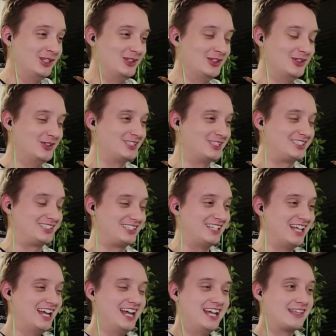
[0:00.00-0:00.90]

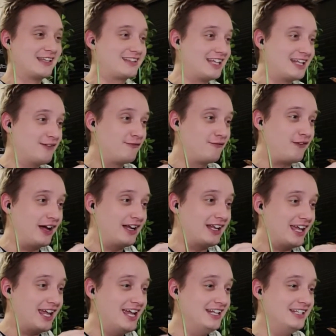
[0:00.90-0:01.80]
was, they didn't
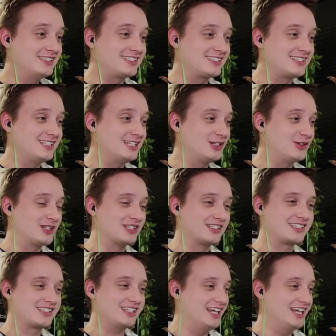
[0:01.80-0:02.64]
find any secrets,